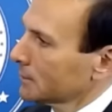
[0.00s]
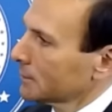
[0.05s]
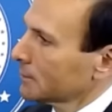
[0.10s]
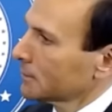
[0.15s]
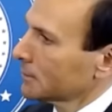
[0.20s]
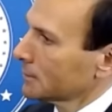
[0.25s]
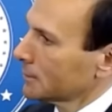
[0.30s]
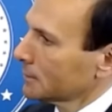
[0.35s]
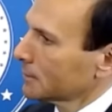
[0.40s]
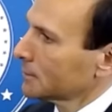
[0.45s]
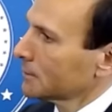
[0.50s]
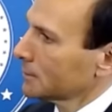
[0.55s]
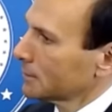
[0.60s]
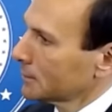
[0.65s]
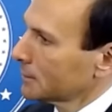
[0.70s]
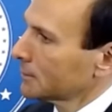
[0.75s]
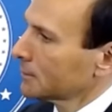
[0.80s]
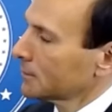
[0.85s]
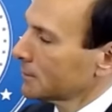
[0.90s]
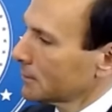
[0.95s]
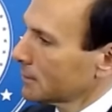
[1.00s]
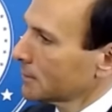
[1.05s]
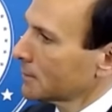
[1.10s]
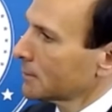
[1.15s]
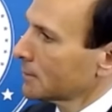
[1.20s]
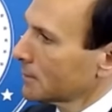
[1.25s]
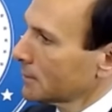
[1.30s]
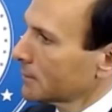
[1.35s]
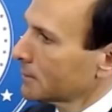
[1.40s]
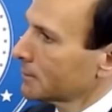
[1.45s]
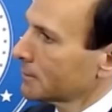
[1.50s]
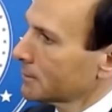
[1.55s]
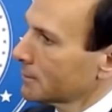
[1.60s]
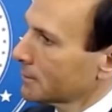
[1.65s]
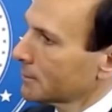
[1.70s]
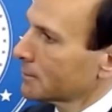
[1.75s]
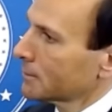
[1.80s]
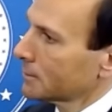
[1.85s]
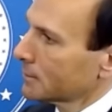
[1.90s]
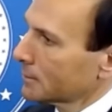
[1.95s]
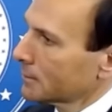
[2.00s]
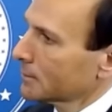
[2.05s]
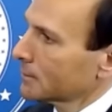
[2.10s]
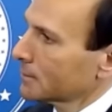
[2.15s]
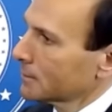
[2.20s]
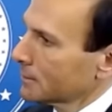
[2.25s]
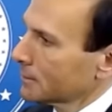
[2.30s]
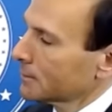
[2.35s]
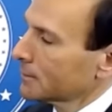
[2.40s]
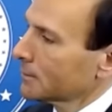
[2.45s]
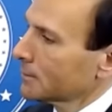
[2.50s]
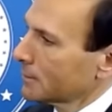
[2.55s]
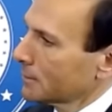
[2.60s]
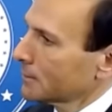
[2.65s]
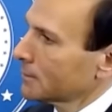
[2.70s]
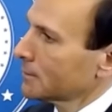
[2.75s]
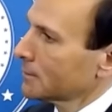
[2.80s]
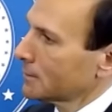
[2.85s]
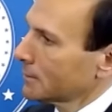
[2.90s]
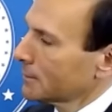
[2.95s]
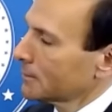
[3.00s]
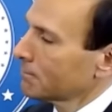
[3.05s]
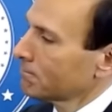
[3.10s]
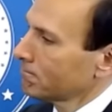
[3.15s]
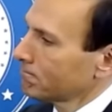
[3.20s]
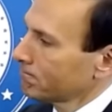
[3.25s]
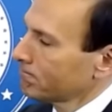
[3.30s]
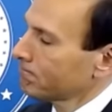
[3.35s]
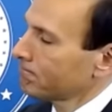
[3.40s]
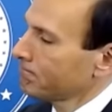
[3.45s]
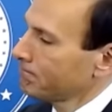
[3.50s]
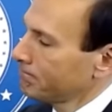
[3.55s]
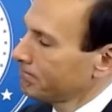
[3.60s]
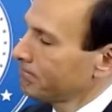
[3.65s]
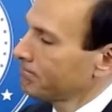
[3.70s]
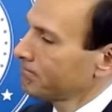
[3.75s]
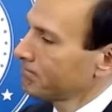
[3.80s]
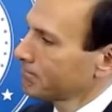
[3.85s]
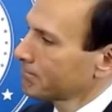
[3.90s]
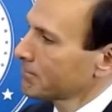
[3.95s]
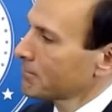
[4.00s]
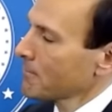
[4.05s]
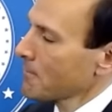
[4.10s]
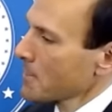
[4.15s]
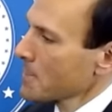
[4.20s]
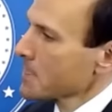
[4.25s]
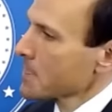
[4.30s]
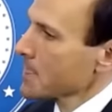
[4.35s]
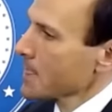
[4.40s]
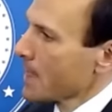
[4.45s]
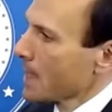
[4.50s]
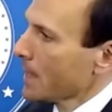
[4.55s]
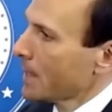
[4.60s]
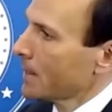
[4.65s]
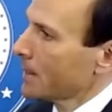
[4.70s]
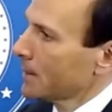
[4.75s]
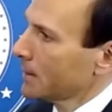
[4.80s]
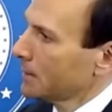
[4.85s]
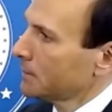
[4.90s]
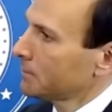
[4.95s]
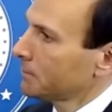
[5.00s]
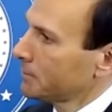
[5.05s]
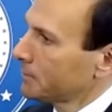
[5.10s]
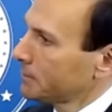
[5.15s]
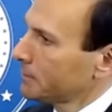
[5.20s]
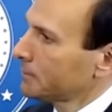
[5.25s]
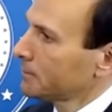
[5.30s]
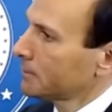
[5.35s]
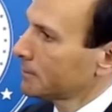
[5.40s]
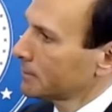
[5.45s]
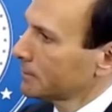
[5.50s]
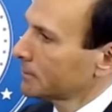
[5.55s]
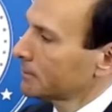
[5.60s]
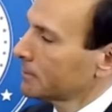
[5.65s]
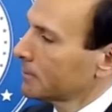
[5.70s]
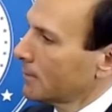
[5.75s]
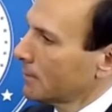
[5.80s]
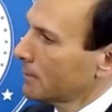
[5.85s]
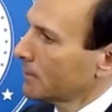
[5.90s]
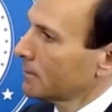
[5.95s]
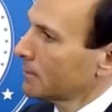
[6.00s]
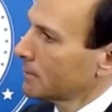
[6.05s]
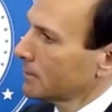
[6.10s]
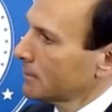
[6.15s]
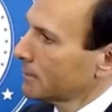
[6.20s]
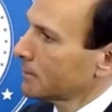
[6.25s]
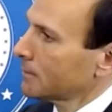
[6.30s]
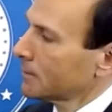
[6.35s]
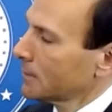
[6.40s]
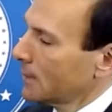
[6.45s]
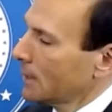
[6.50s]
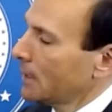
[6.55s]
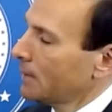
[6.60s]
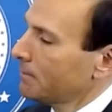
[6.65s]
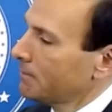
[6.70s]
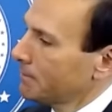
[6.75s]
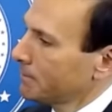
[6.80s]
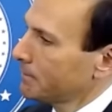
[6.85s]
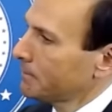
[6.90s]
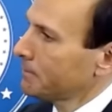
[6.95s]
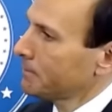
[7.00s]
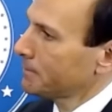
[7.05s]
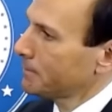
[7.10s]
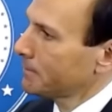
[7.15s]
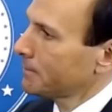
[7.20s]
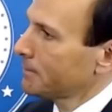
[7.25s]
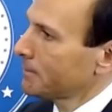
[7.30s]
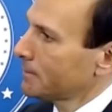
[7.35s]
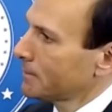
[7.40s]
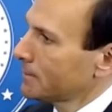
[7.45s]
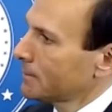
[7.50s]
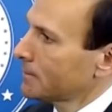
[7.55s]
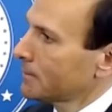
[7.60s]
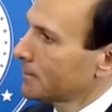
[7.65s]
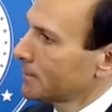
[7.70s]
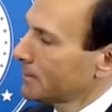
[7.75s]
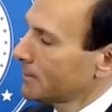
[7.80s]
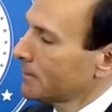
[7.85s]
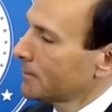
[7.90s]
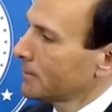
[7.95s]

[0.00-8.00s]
(not speaking)